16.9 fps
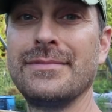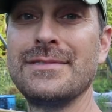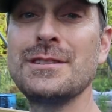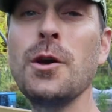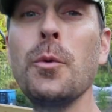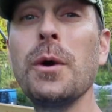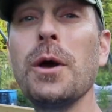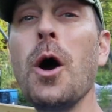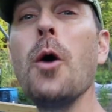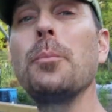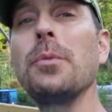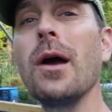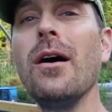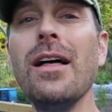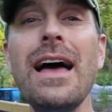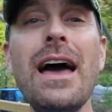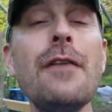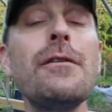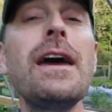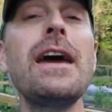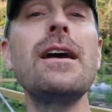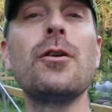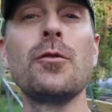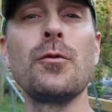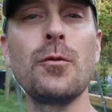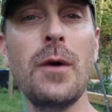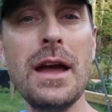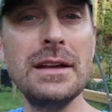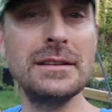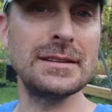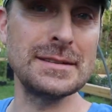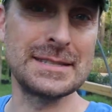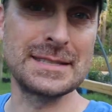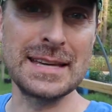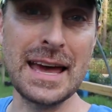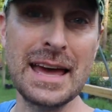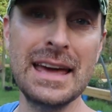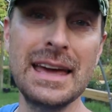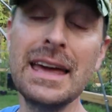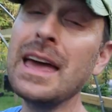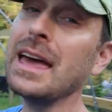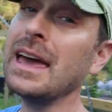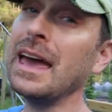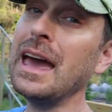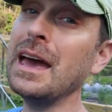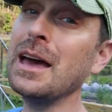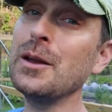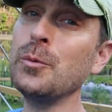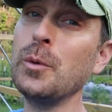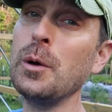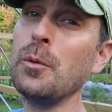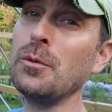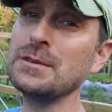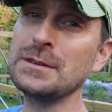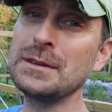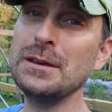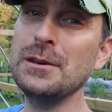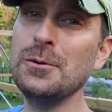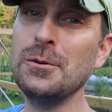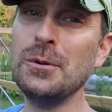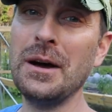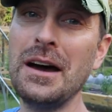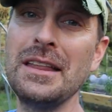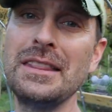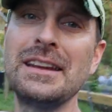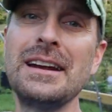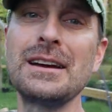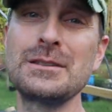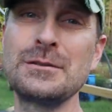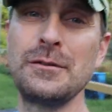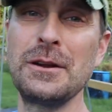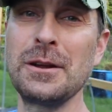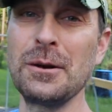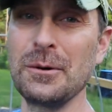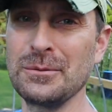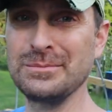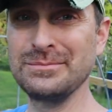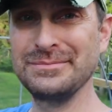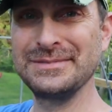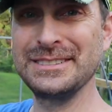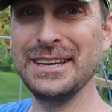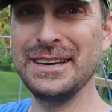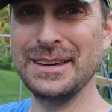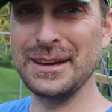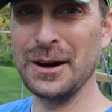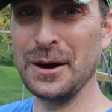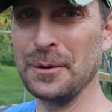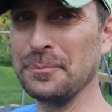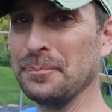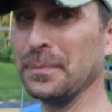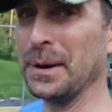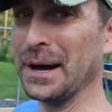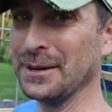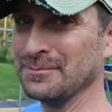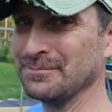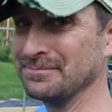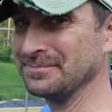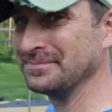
So we hope y'all have a great day, and we will see you on the next video. Take care. Bye.